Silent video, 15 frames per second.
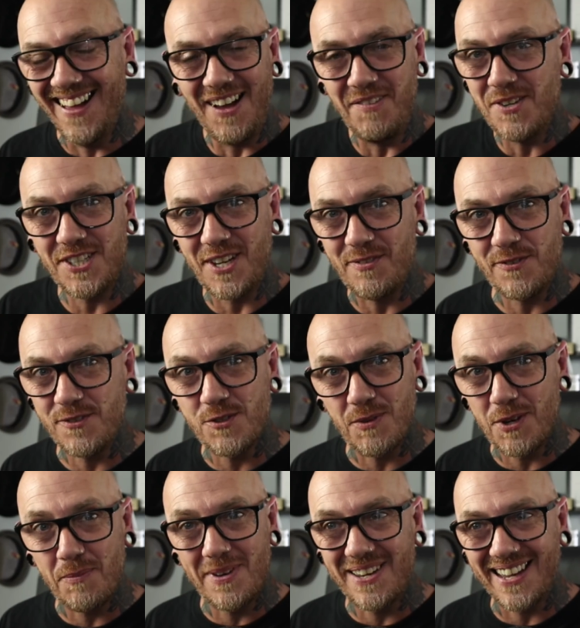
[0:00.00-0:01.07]
And what difference
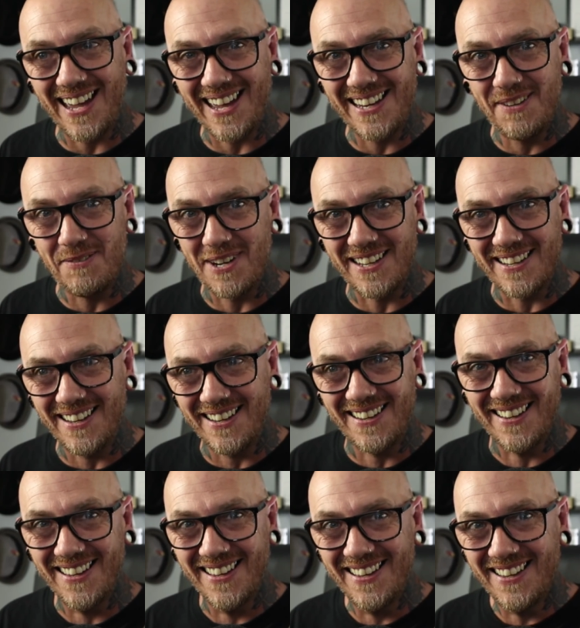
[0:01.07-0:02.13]
would it make anyway?
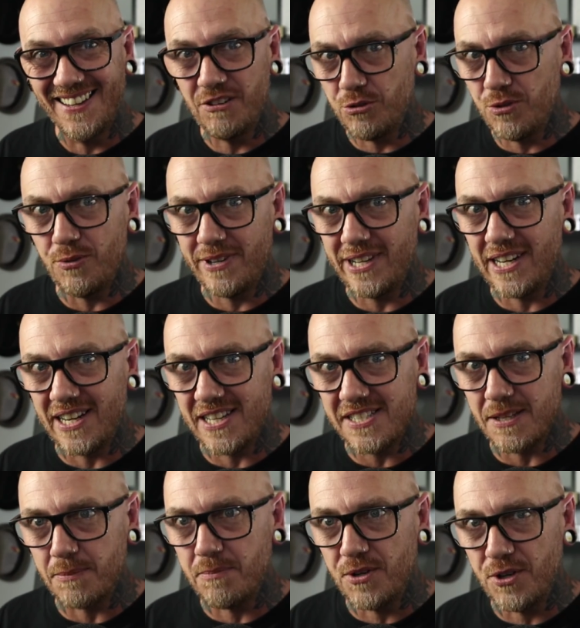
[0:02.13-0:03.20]
You do realise
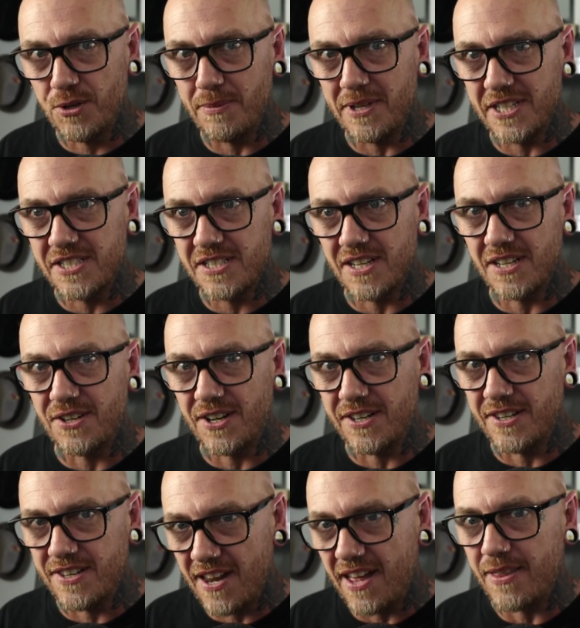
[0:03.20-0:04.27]
that mermaids are
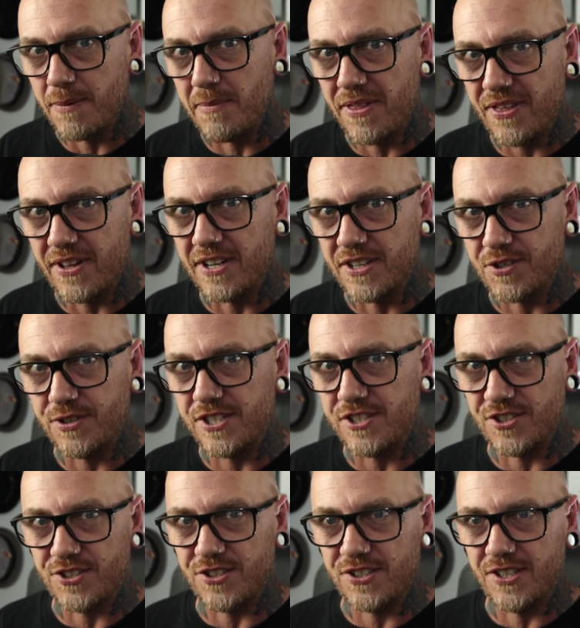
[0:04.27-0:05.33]
another mythical
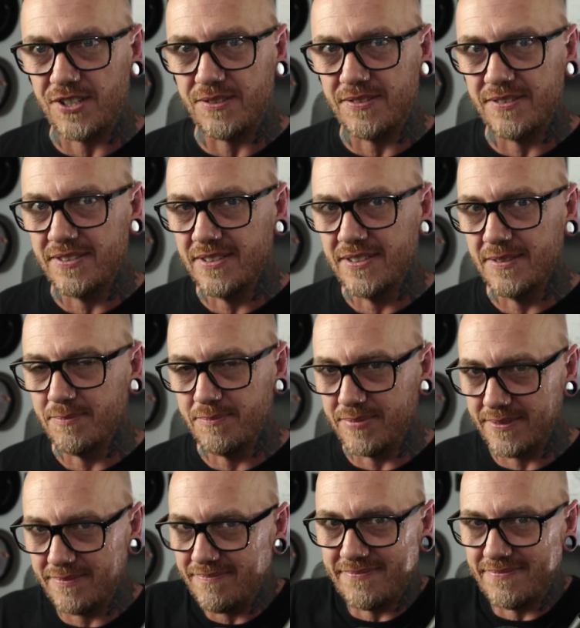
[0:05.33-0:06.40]
creature, don't you?
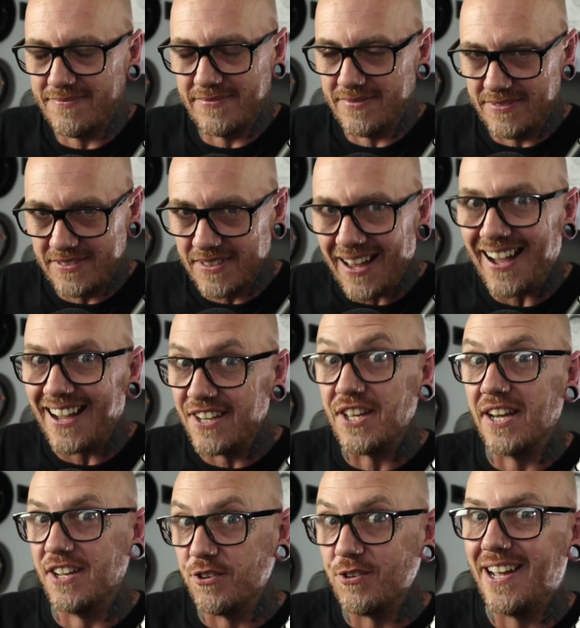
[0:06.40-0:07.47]
But I
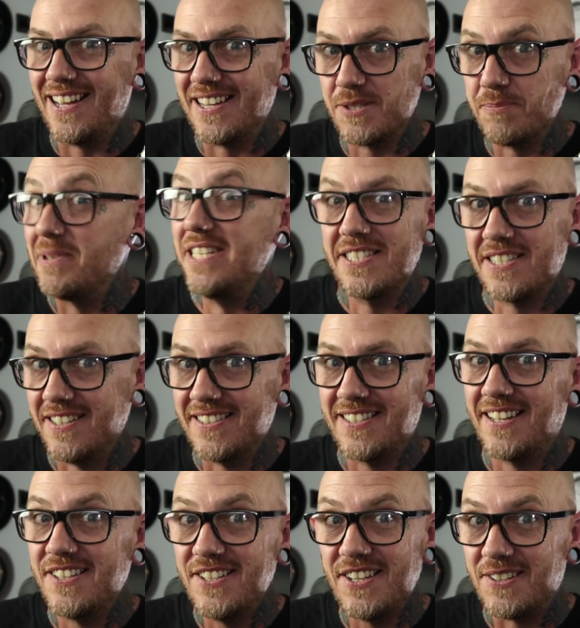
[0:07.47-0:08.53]
digress, please
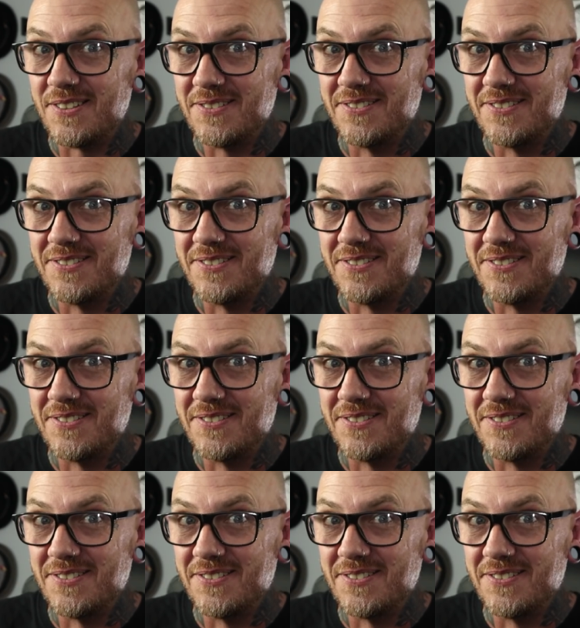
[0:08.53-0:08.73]
continue.